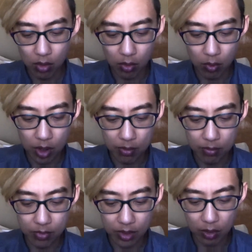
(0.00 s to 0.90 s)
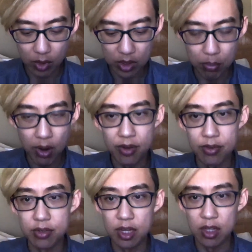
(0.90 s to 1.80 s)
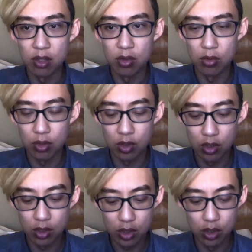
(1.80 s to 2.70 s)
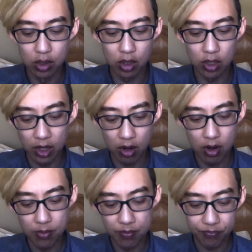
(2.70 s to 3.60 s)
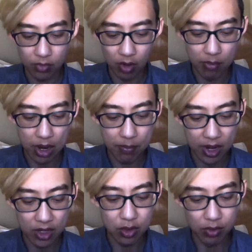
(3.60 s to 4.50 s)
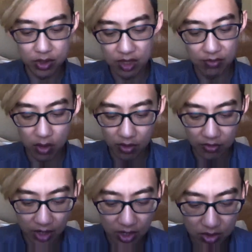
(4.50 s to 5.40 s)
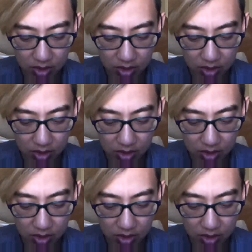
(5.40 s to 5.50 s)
which buttons that you should click on my page to receive notifications